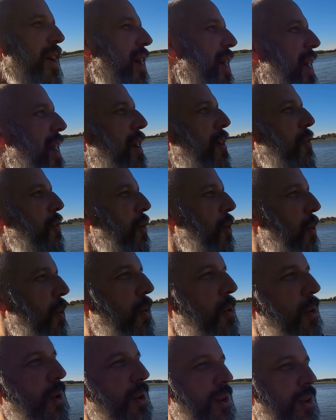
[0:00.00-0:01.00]
don't
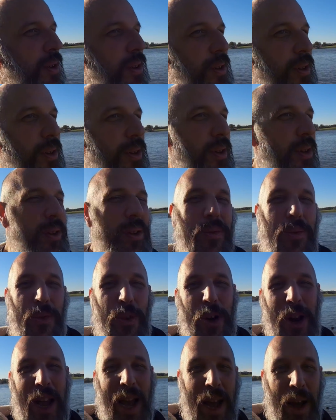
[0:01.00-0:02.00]
know.
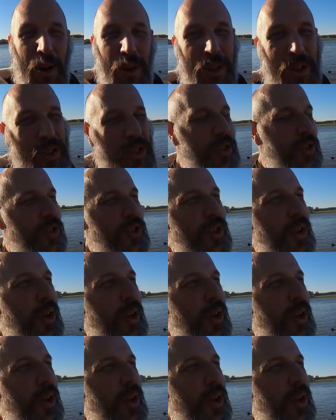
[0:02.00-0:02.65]
For now, this is,